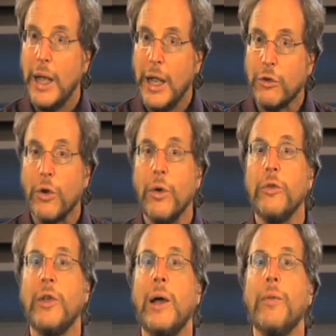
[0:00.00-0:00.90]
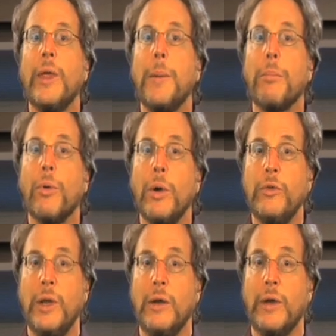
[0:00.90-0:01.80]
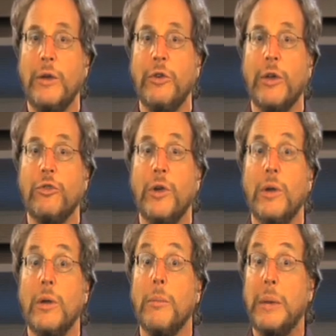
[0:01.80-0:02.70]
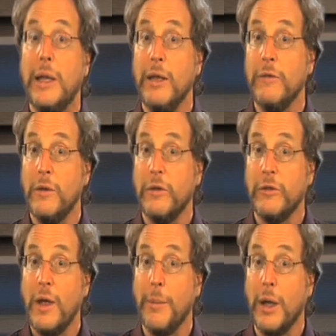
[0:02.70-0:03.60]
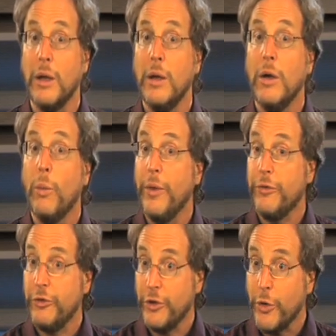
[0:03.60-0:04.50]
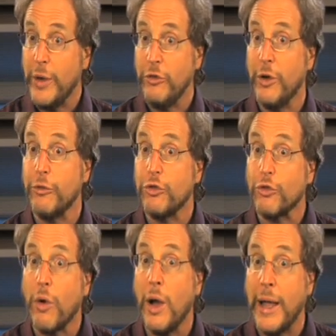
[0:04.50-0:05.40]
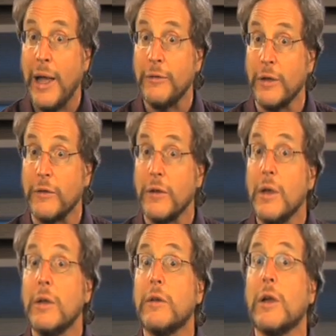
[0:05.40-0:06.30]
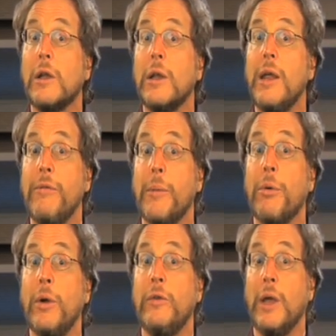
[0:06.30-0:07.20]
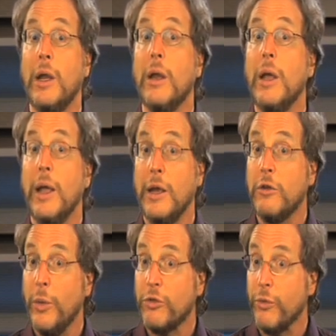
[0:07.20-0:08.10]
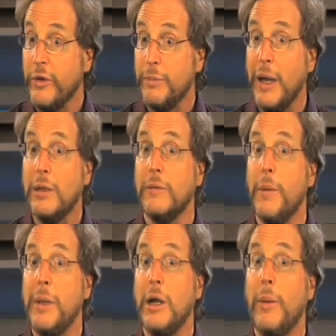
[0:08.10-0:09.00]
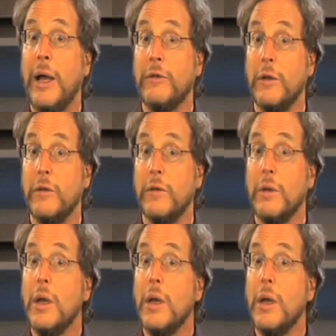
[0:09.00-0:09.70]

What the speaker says: It turns out that protein digestion begins in the stomach with secretion of strong acids to cleave the protein into its respective amino acids.